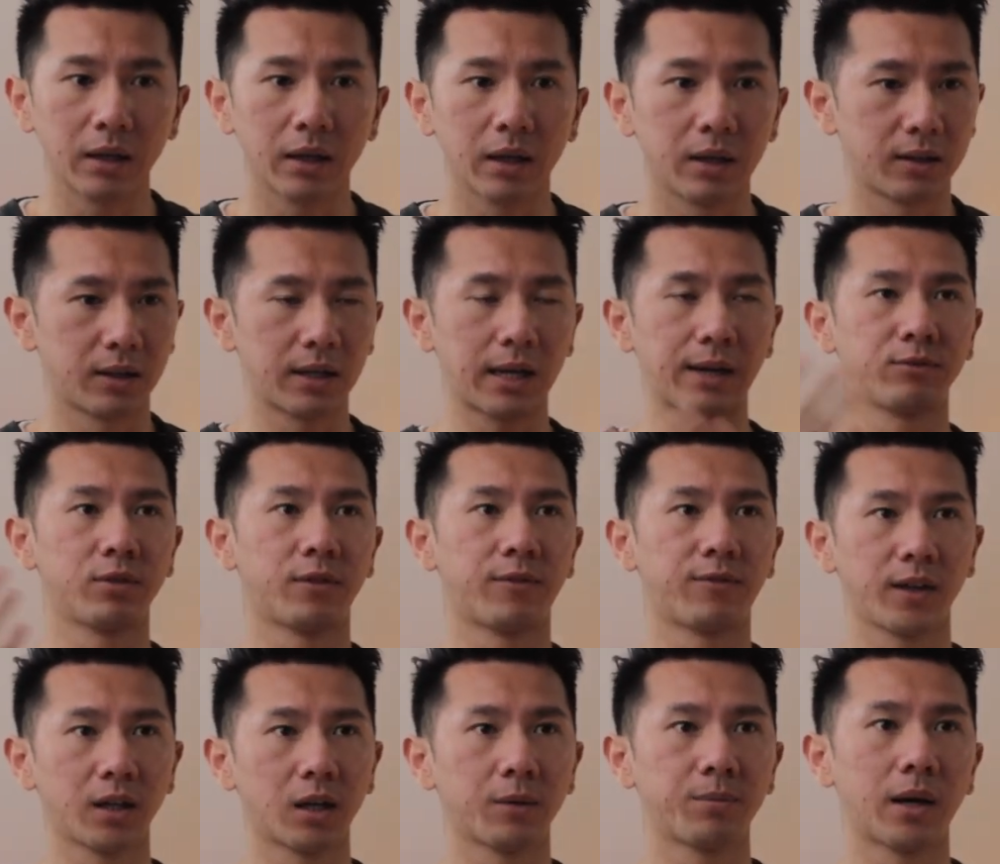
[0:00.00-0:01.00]
And then I have to
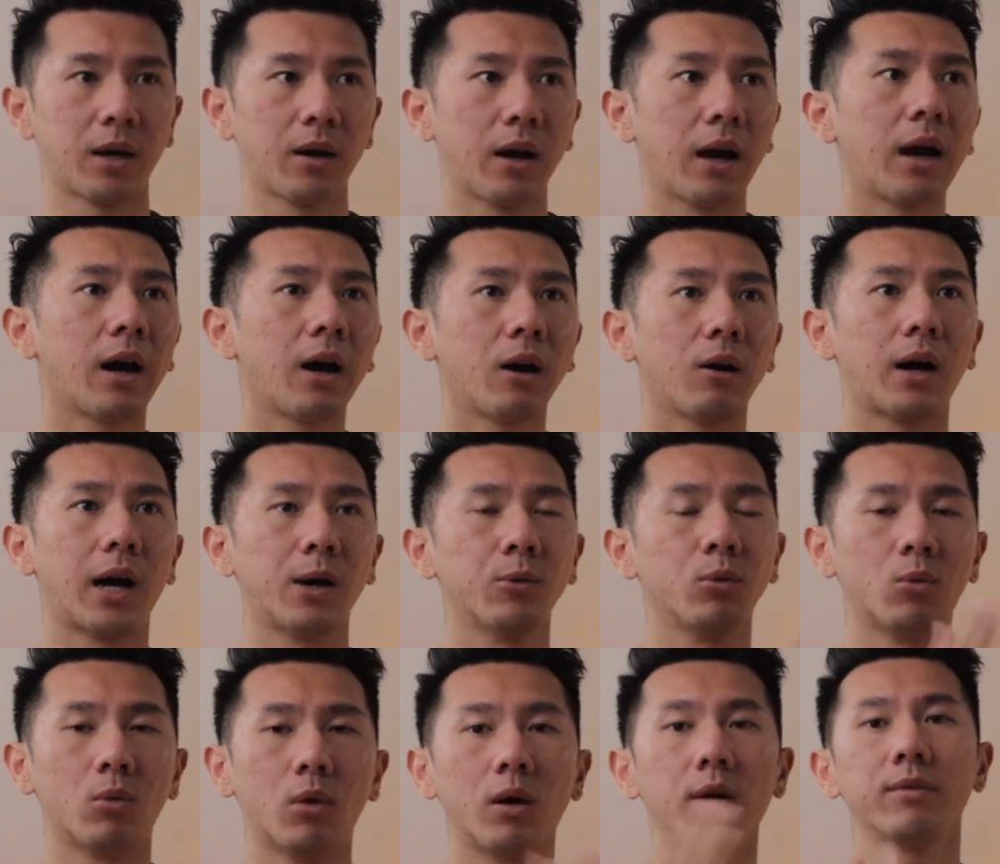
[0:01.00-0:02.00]
think about how I
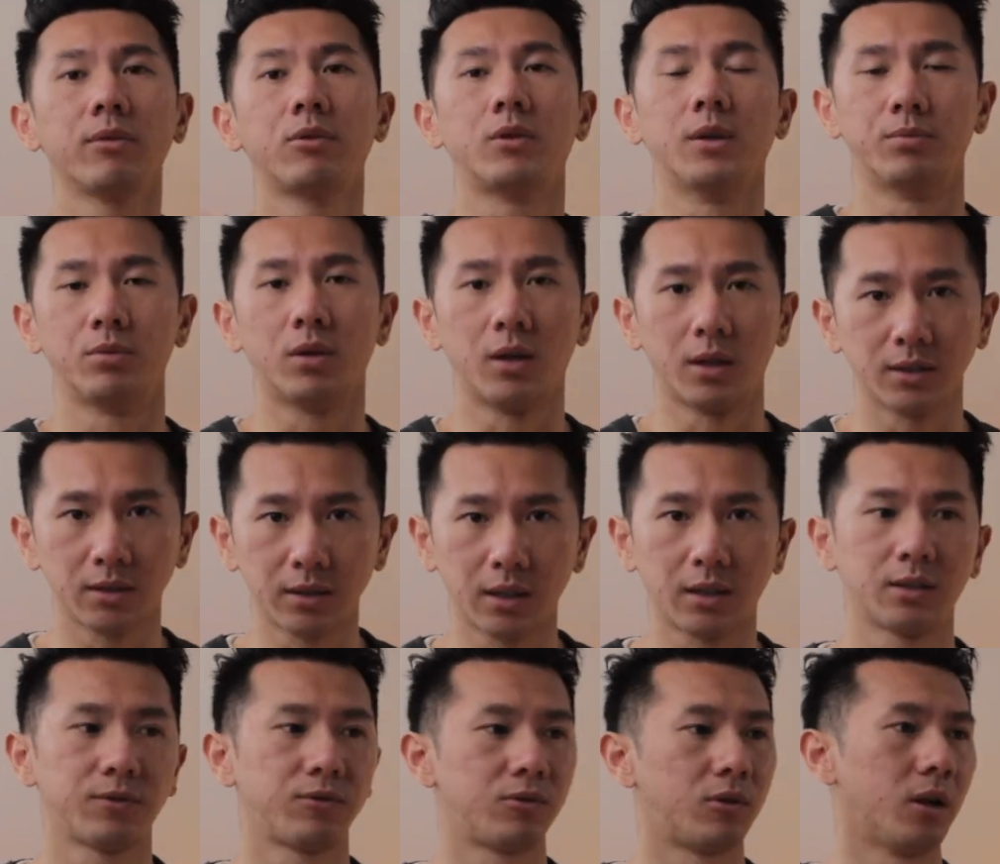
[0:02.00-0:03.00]
will walk through the
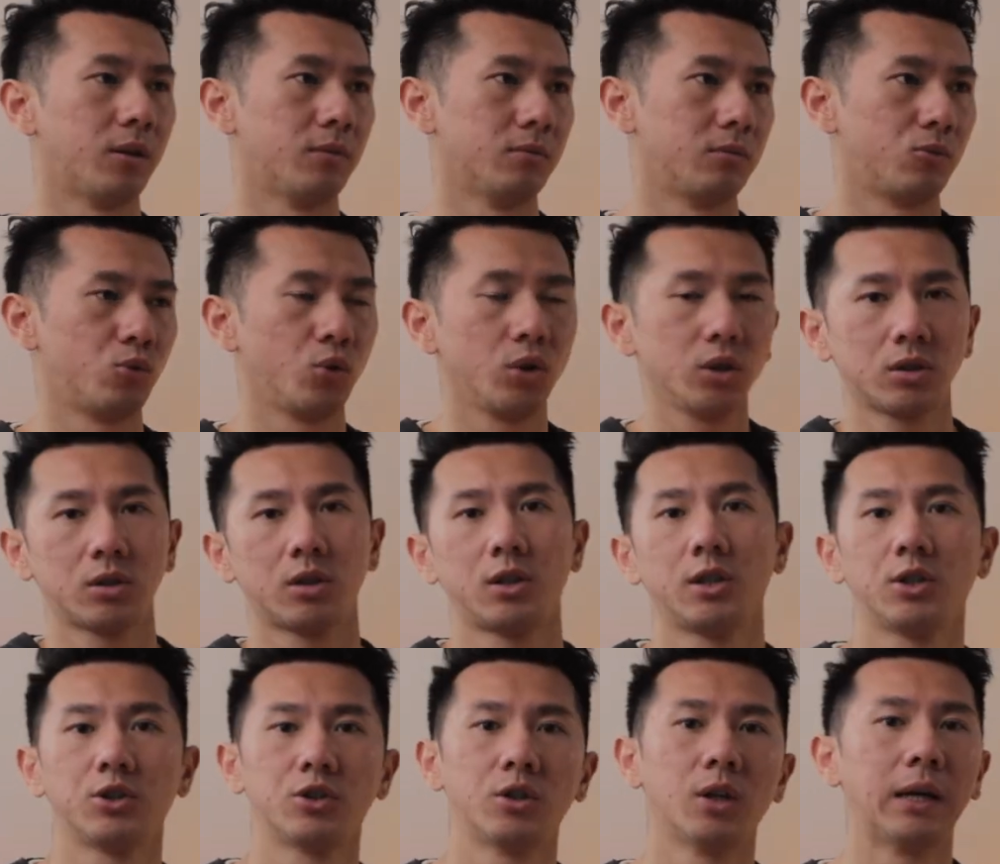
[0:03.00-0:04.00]
process from
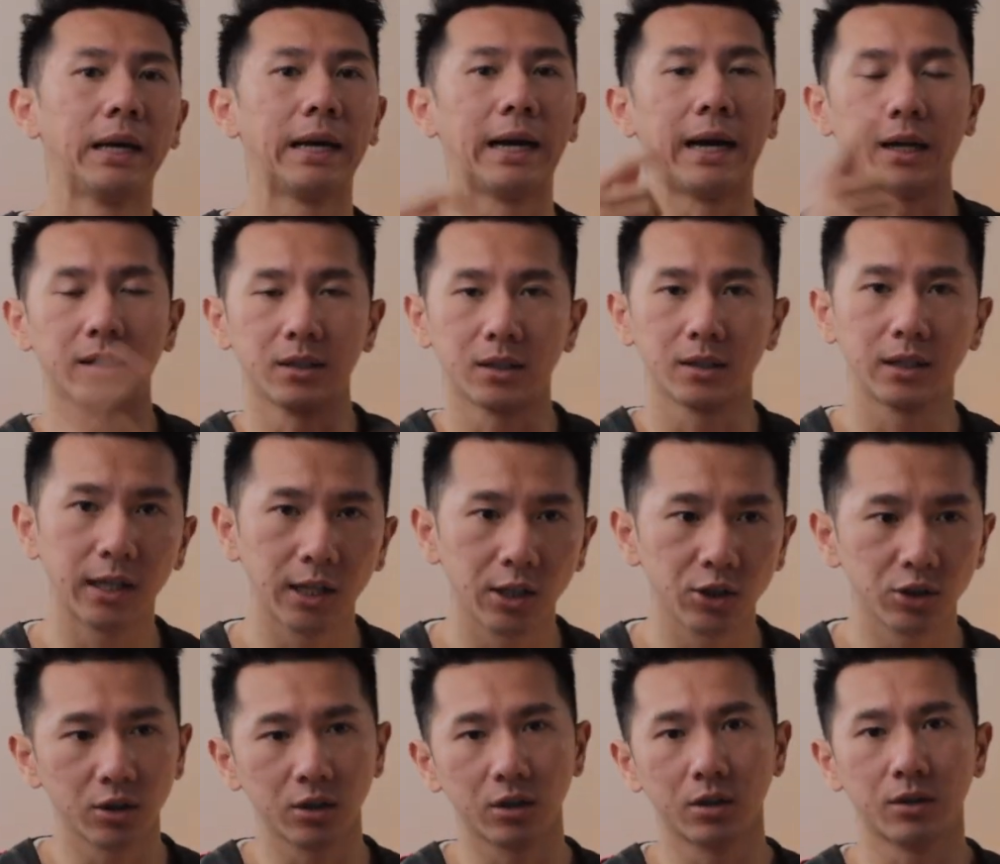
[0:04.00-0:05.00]
research,
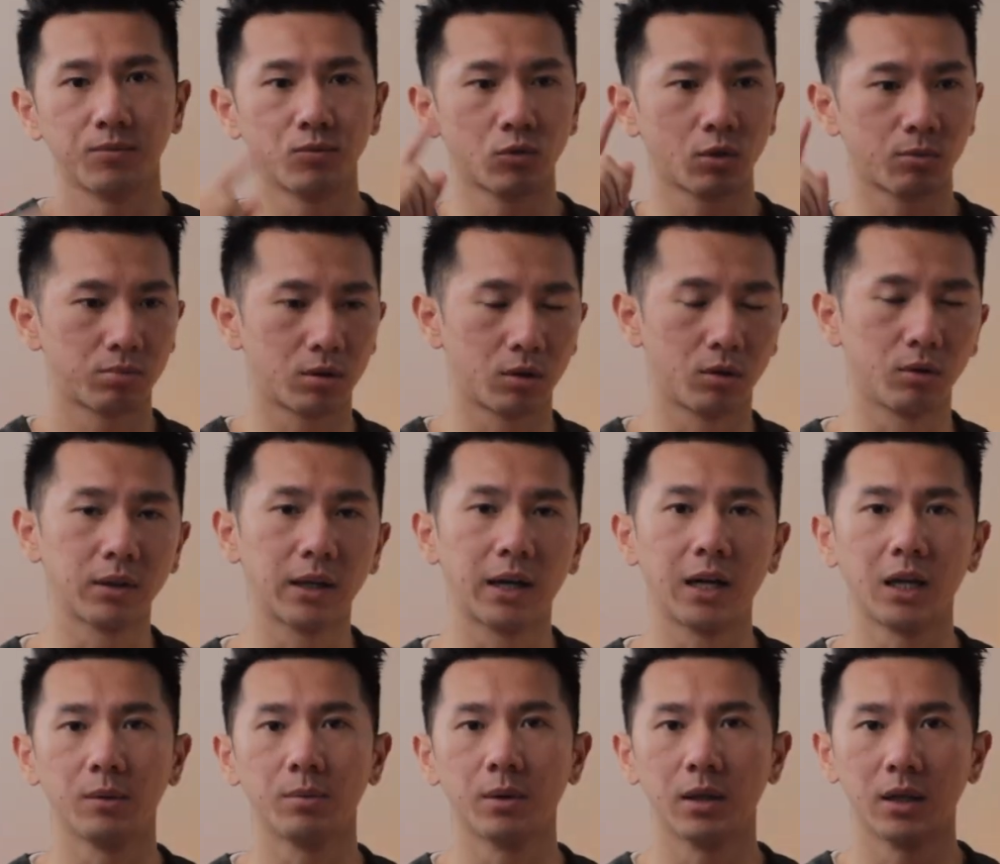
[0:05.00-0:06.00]
ideation,
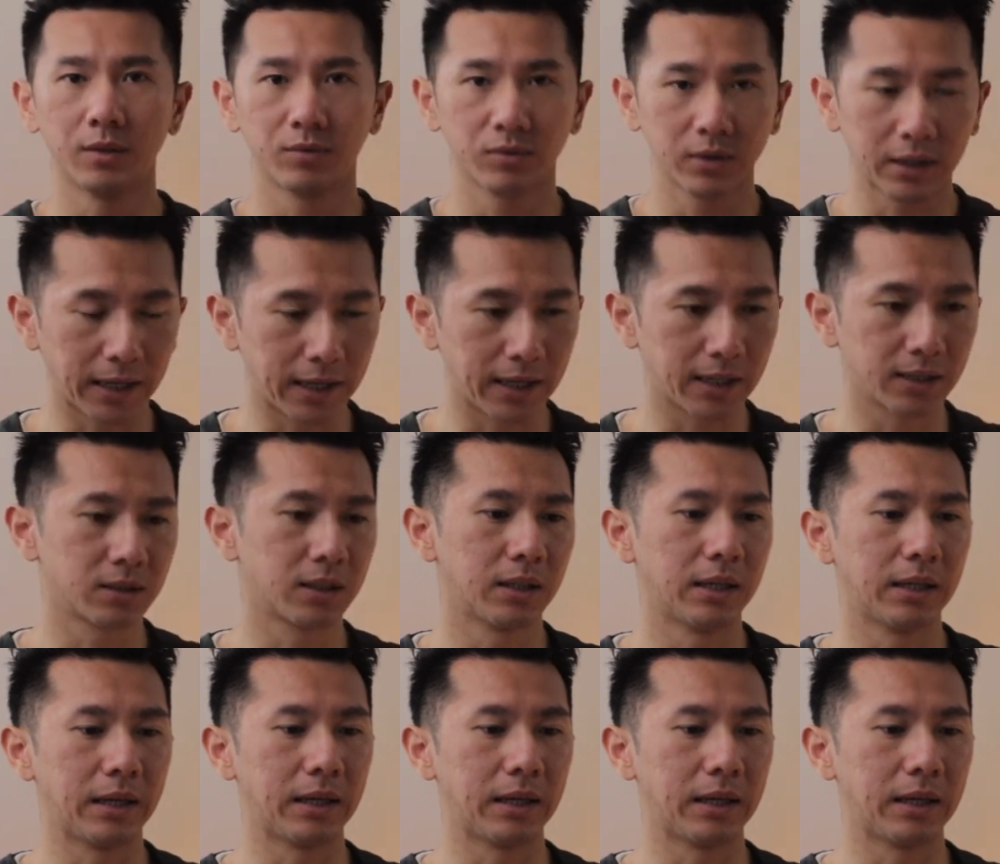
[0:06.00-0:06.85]
prototype, test,